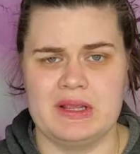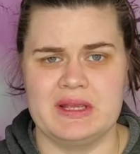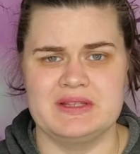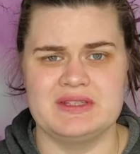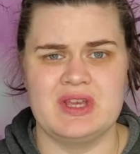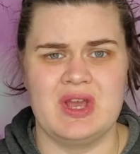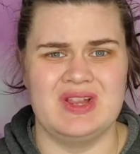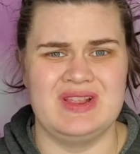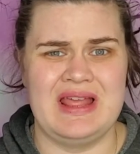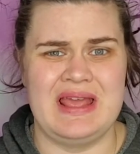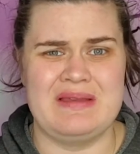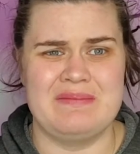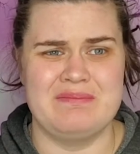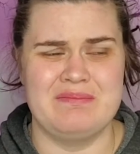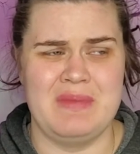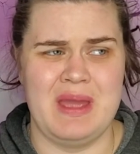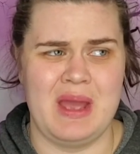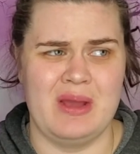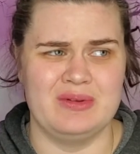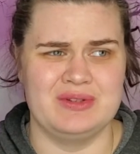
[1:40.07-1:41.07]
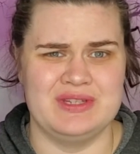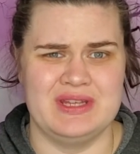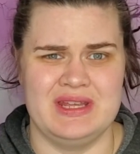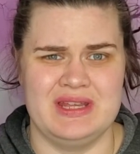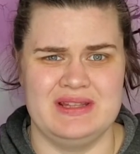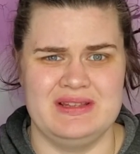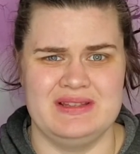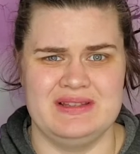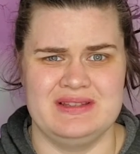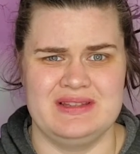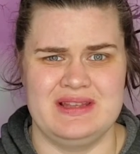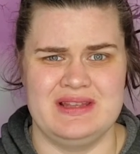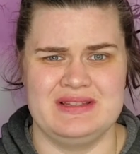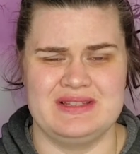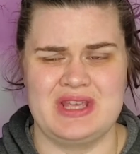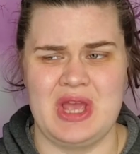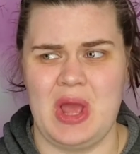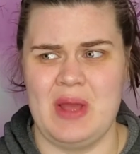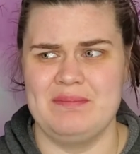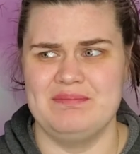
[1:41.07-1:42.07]
it's got like mountains, it's
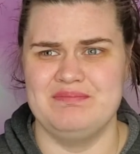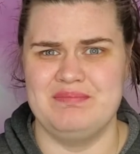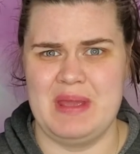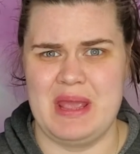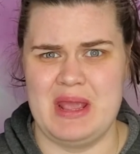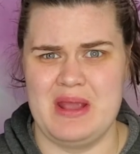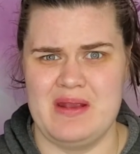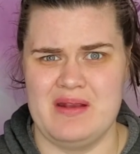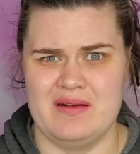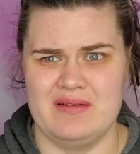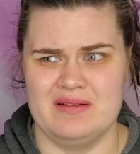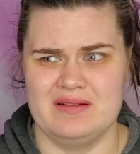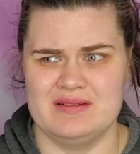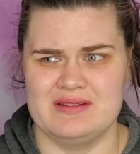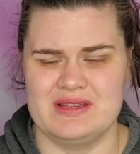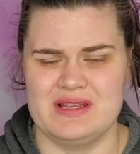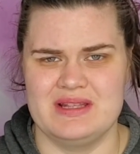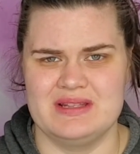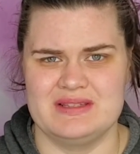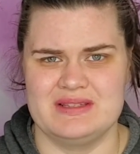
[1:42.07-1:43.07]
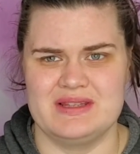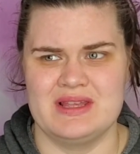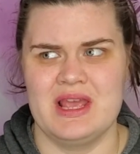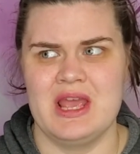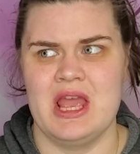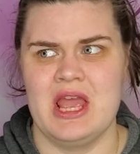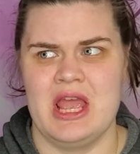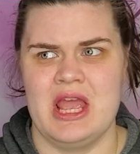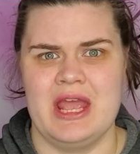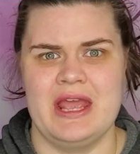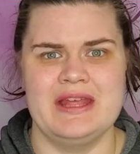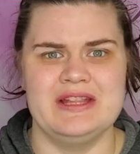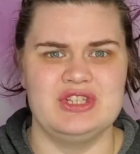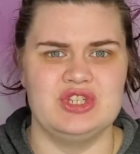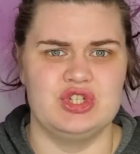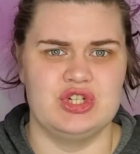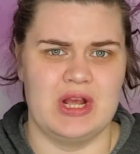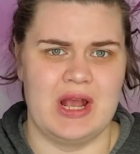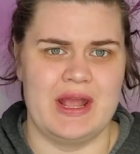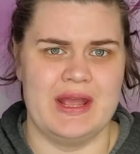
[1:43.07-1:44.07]
got bears, it's
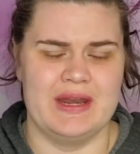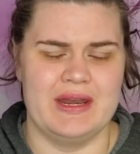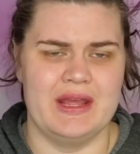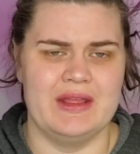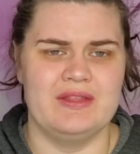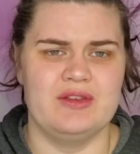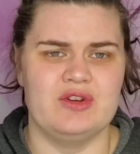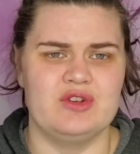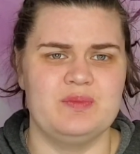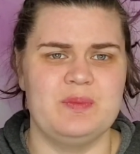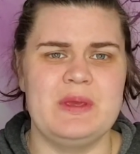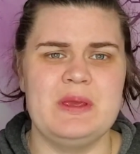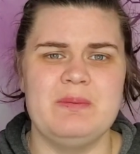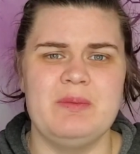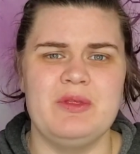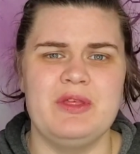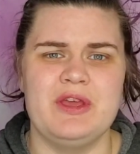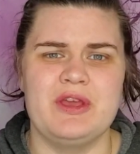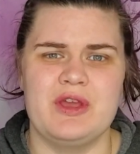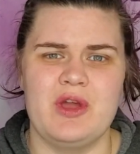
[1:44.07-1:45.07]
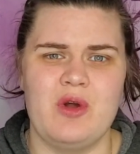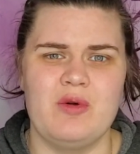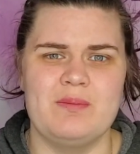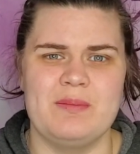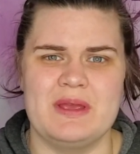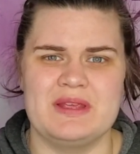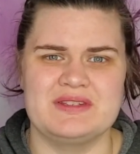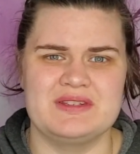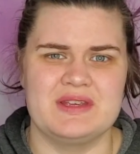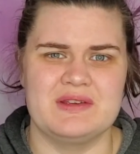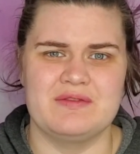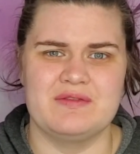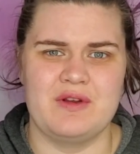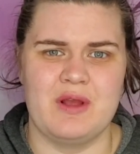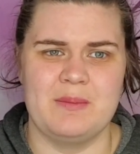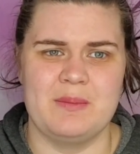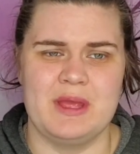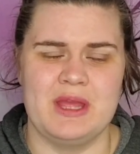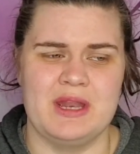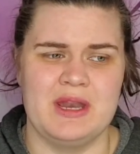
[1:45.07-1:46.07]
giant. And there are people that go missing
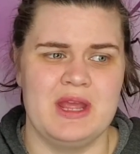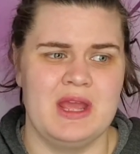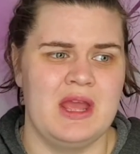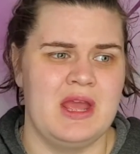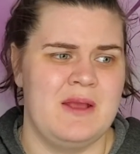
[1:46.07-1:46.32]
from it